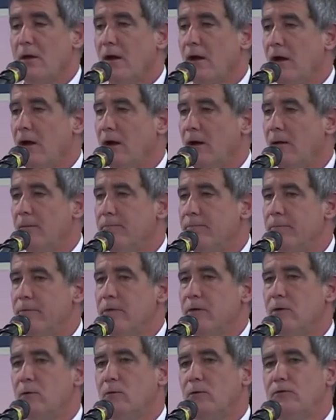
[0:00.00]
Um,
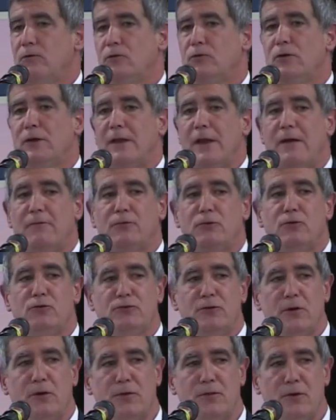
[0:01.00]
if you look at
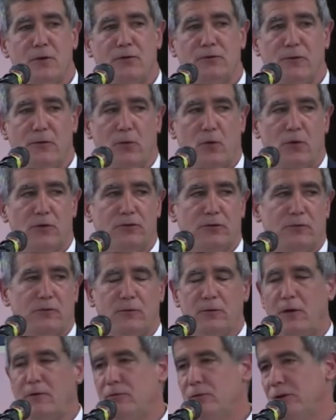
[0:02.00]
evolutionary theories of the origin
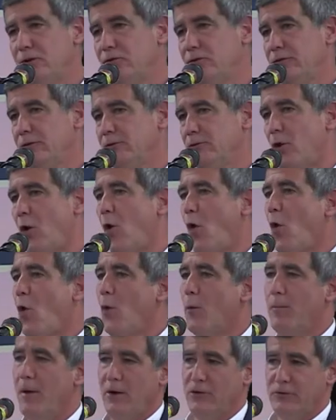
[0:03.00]
of, of, religion, there's a
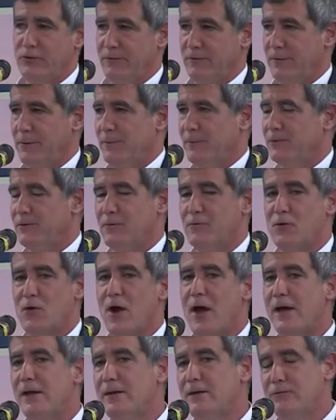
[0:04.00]
whole bunch of them. There's a
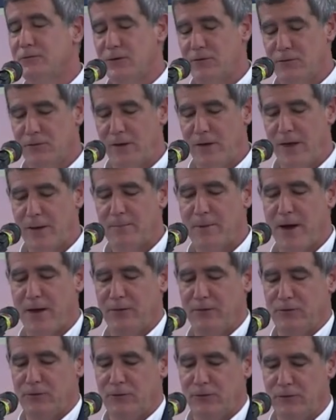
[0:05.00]
variety of different
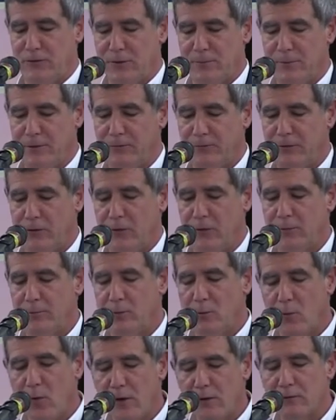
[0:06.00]
hypotheses that are being floated,
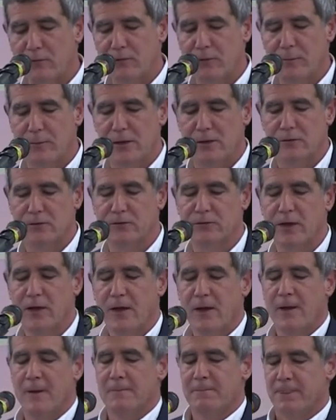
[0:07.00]
but one of them is
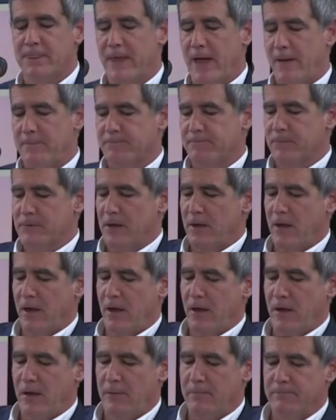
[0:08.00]
that
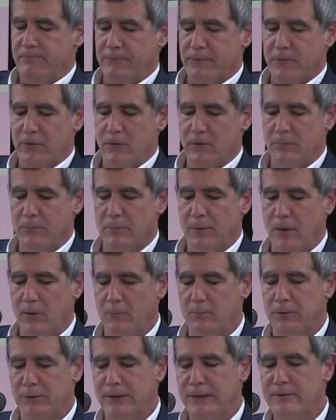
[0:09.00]
um,
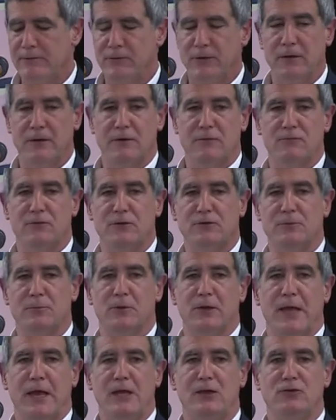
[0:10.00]
belief in
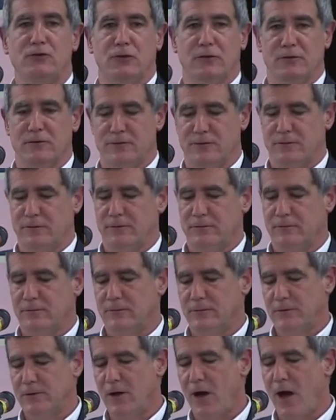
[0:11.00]
invisible agents,
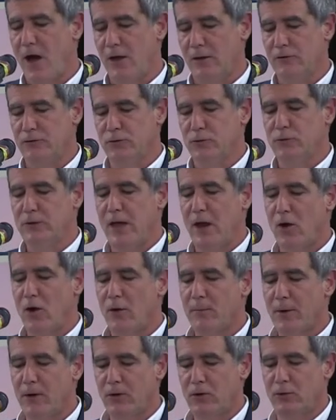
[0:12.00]
gods, who care
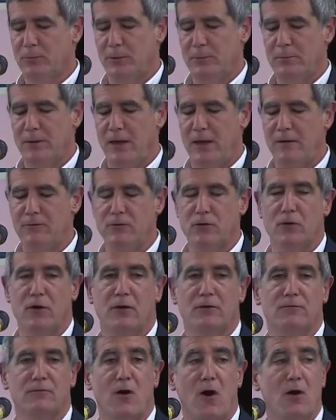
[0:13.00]
about human behavior,
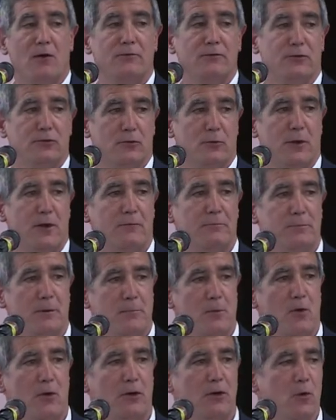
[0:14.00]
evolved as a way of
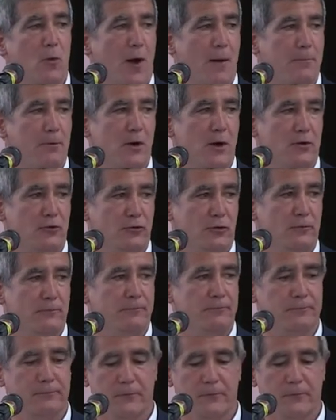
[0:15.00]
promoting cooperation,